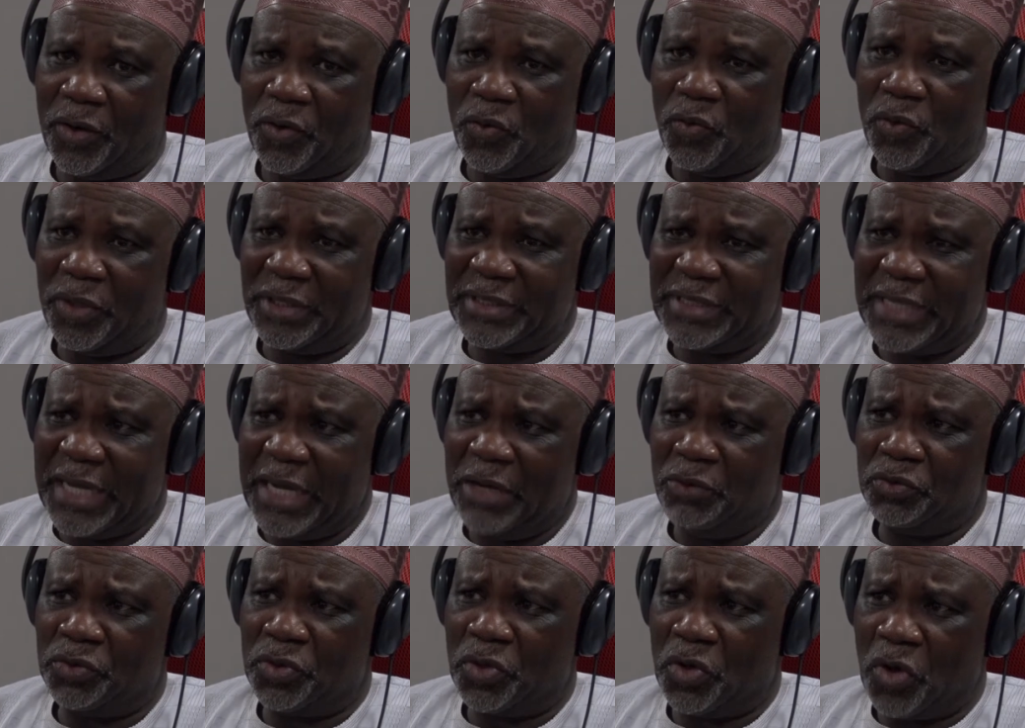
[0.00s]
What I
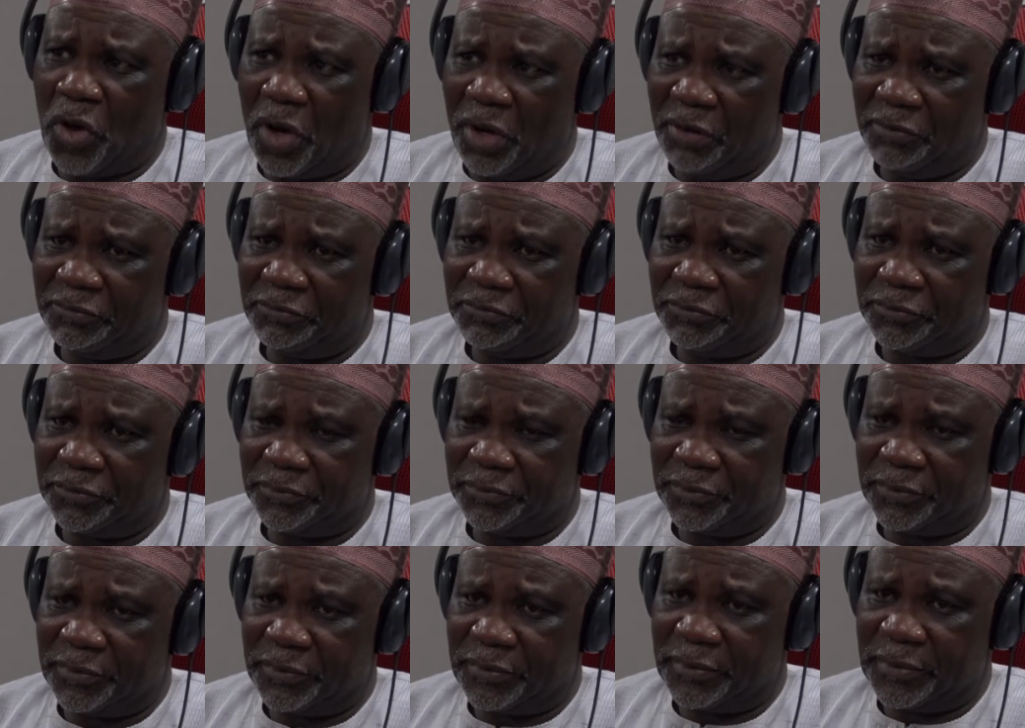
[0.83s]
would love
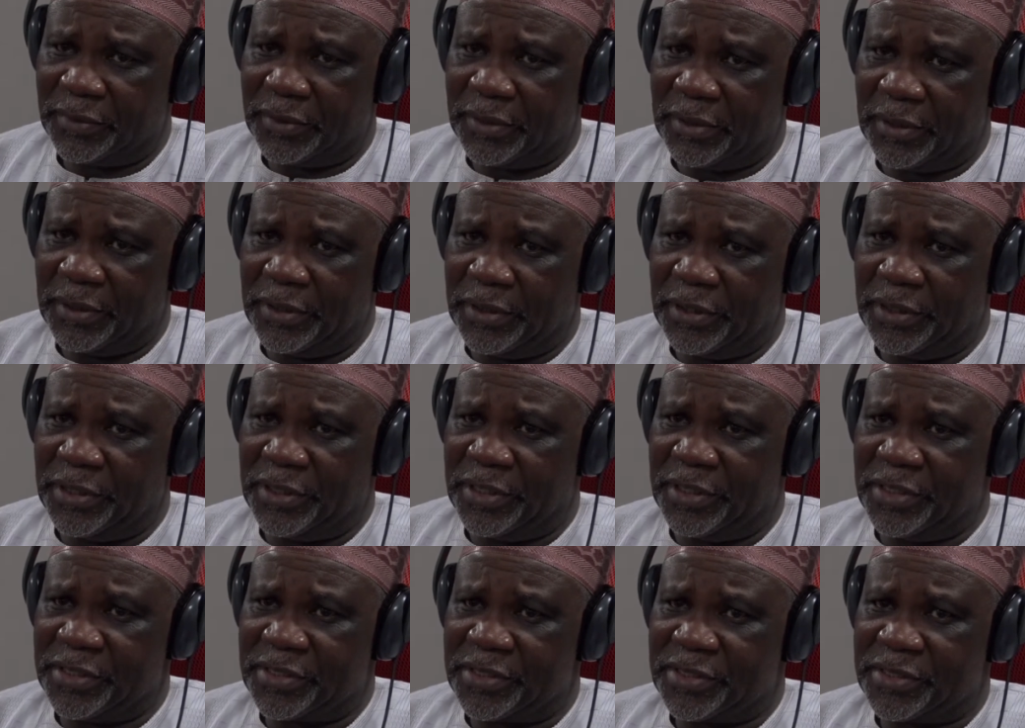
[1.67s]

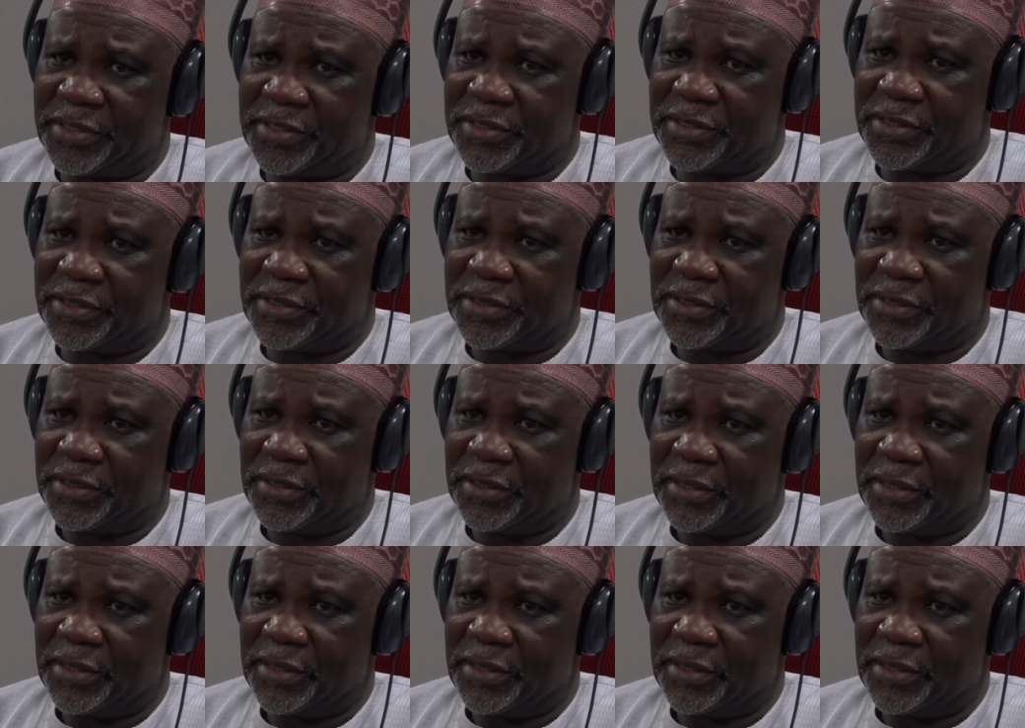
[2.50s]
is